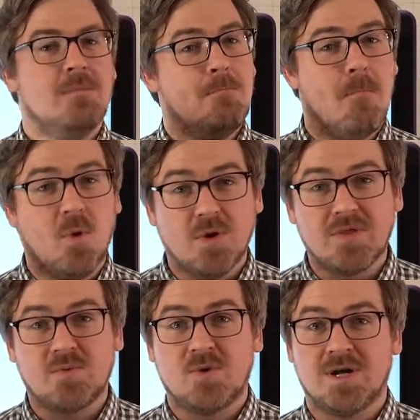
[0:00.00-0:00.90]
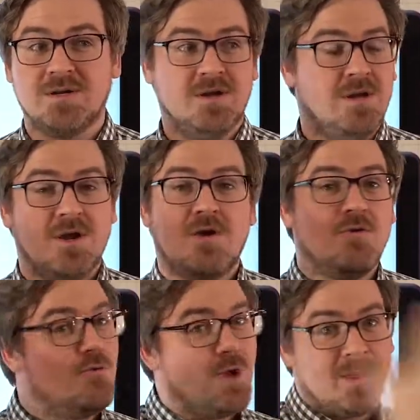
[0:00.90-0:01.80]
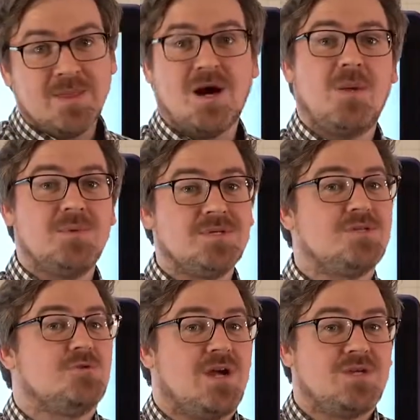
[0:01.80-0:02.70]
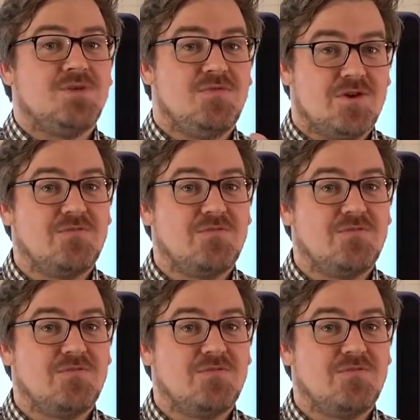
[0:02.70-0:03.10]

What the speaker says: More than one, run the opposite direction very,